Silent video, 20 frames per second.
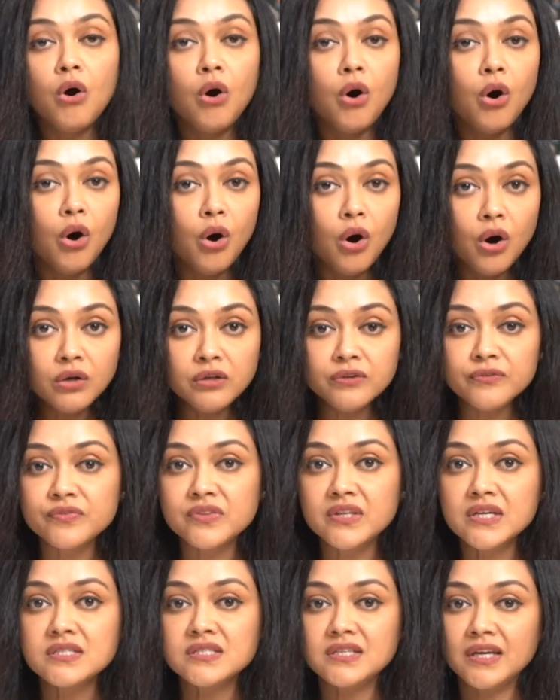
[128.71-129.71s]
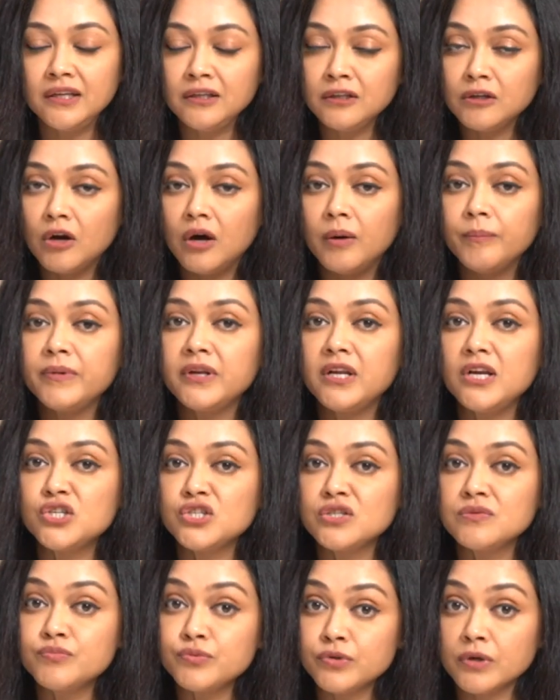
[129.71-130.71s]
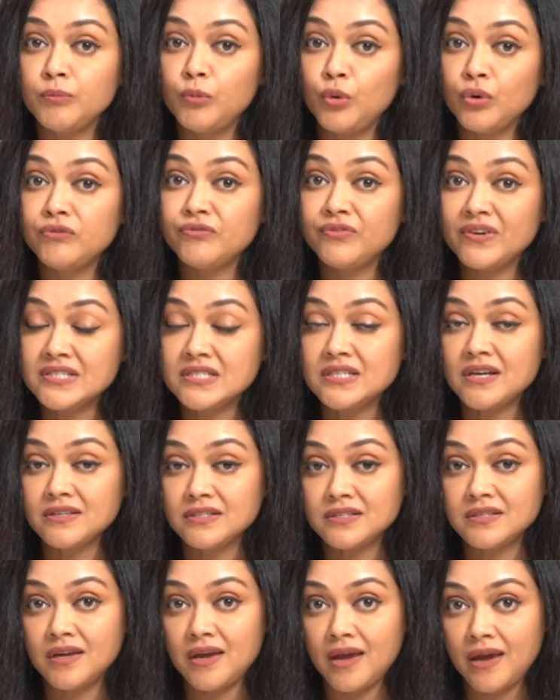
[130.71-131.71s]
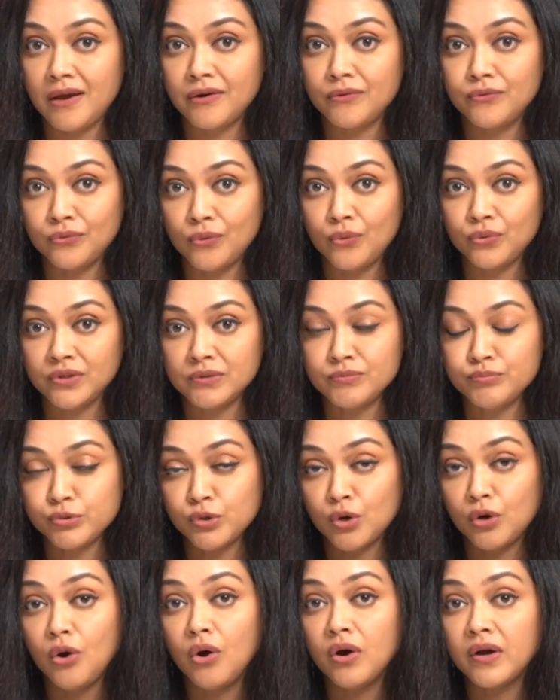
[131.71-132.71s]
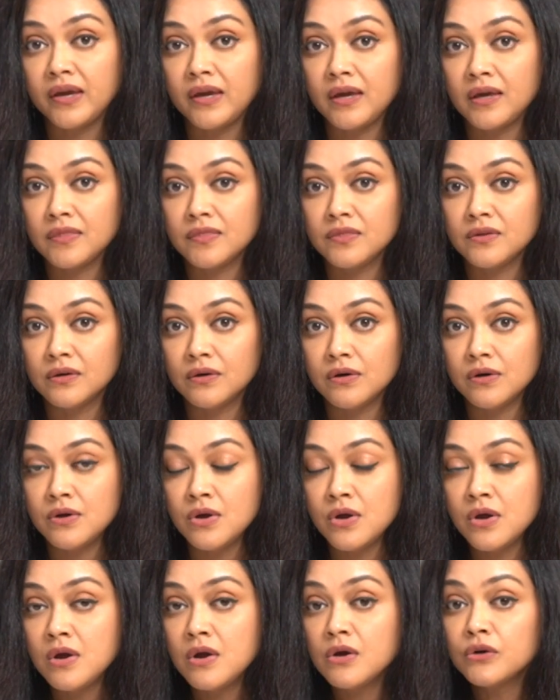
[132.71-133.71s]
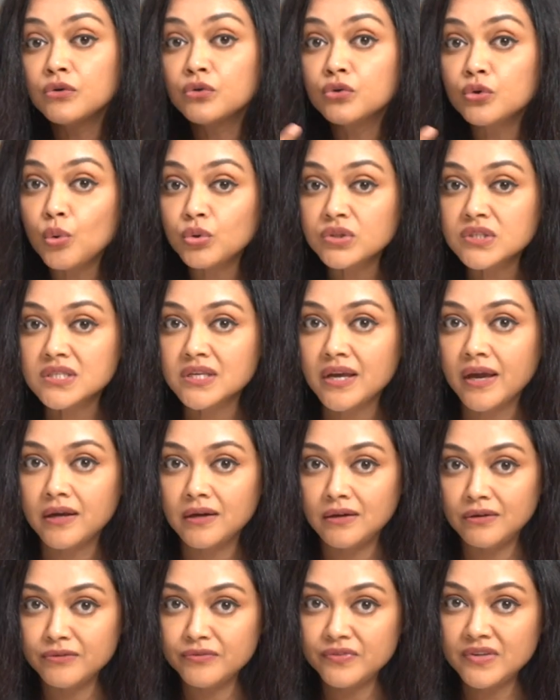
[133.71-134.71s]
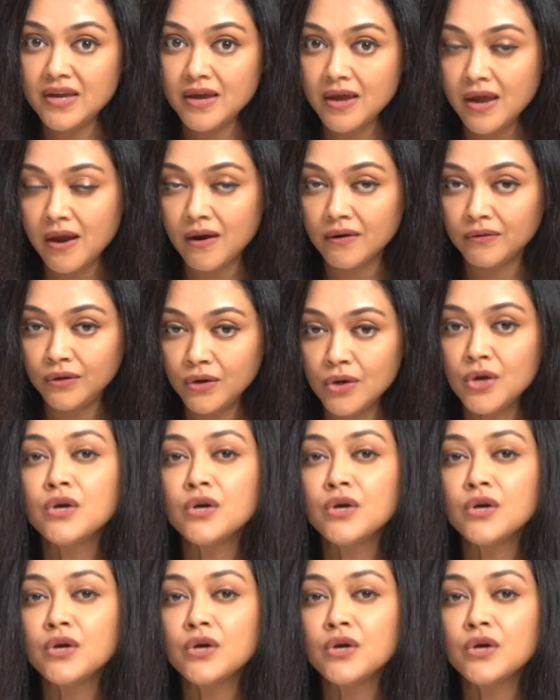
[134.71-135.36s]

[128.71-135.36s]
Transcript: All of this in combination promote fantastic hair growth and prolonging the growth cycle of the hair.